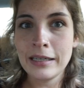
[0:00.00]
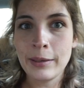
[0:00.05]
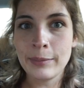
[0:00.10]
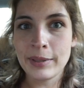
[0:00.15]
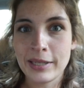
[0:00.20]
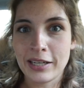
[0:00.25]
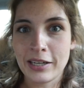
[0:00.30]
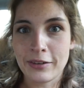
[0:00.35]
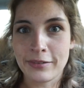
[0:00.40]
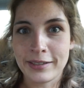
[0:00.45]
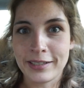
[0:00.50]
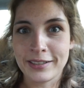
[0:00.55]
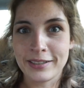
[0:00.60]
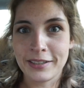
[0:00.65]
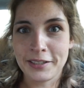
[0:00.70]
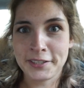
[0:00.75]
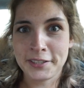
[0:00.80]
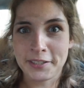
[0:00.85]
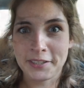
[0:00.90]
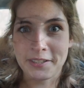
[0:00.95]
gonna get off here.
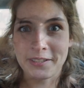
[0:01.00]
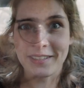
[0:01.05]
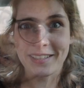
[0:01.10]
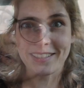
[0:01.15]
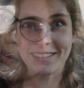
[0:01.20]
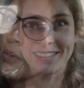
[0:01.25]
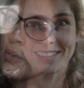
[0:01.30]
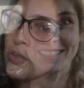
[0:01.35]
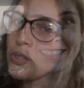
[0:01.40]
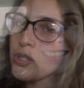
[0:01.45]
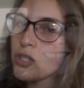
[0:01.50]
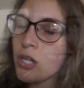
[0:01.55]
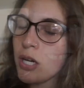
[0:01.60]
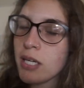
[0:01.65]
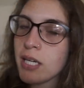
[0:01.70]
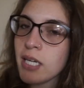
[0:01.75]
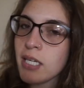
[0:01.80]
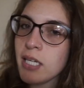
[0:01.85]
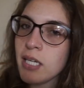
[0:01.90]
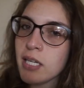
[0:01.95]
I'll talk to you later.
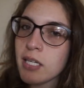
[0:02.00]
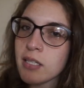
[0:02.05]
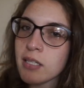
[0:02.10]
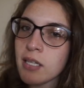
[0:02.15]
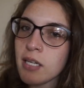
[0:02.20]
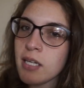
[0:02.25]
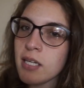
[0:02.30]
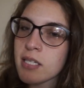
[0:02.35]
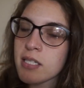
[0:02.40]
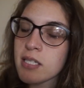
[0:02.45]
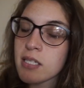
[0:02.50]
Checking in. It is